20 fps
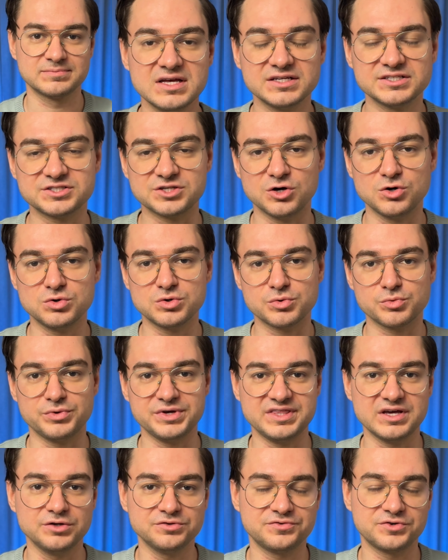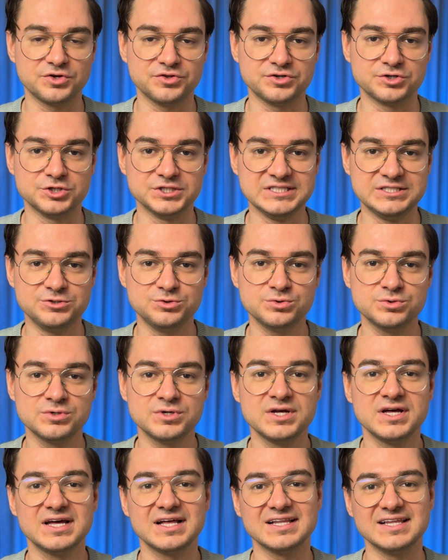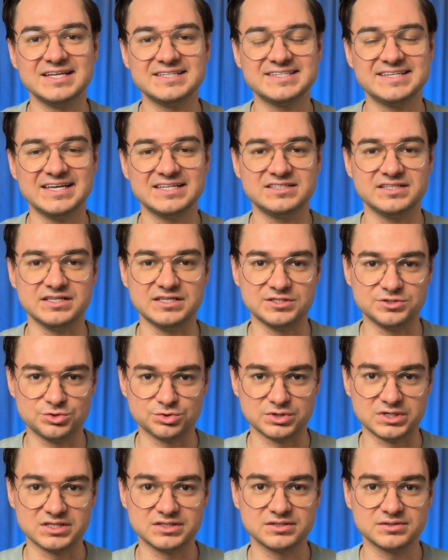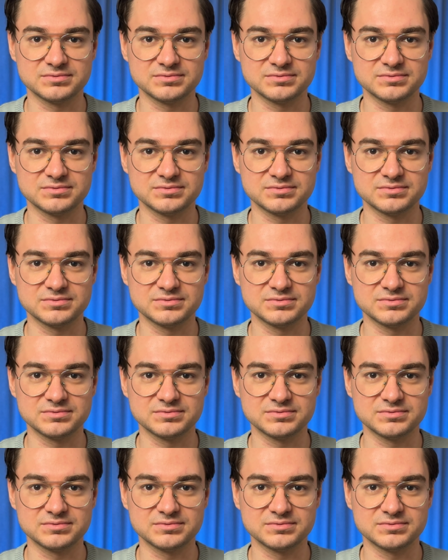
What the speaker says: So without further ado, let's get into it.